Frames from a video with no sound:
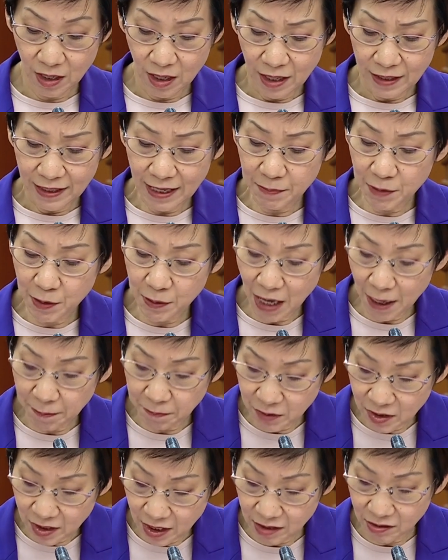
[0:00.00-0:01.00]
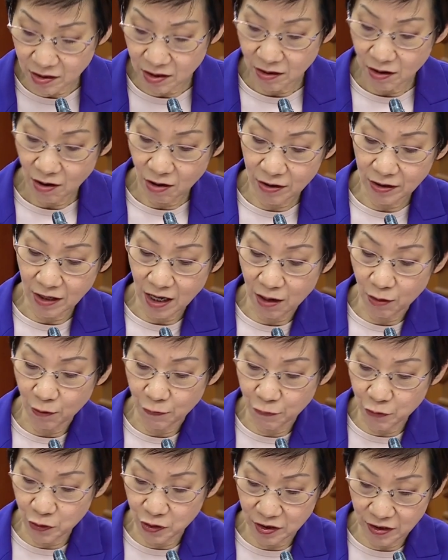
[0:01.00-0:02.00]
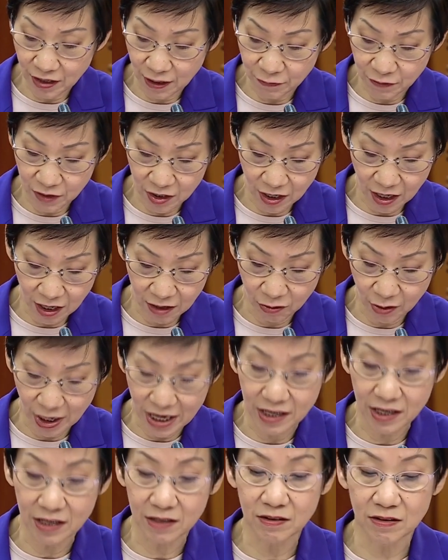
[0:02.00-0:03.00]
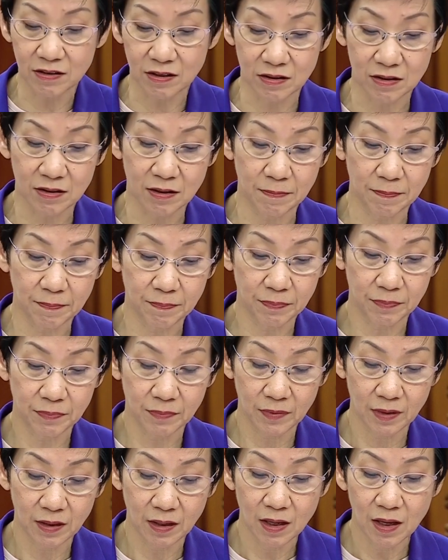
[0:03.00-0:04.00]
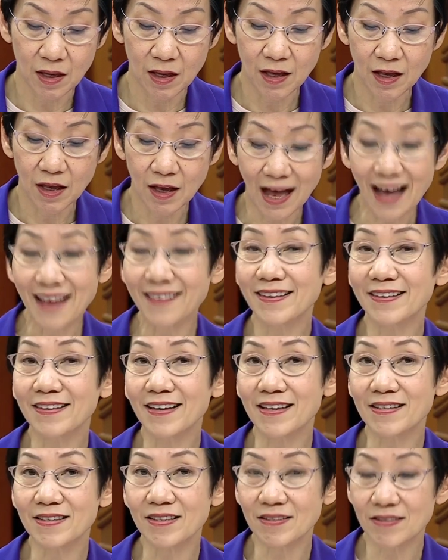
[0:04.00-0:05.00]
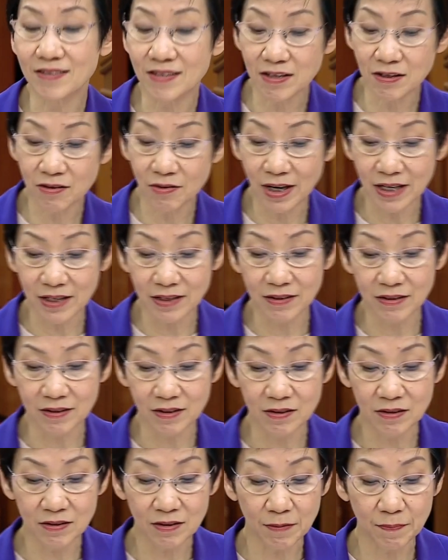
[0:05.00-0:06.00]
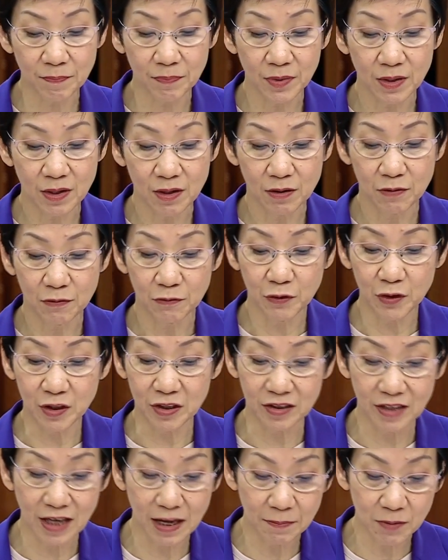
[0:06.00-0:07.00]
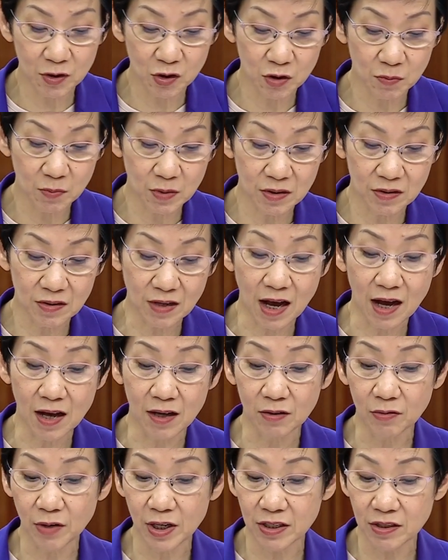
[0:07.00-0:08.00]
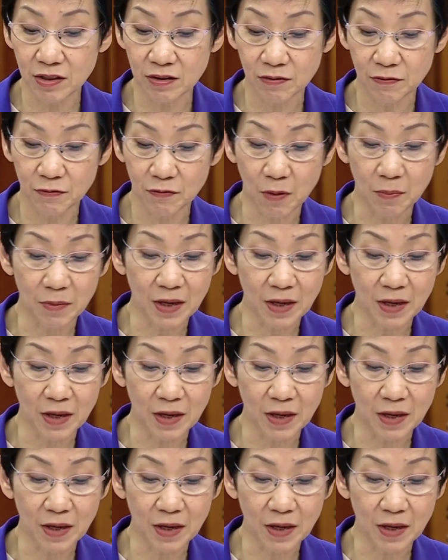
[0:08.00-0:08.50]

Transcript: Let me update on our food safety grading system. Under the existing grading system, food establishments are graded from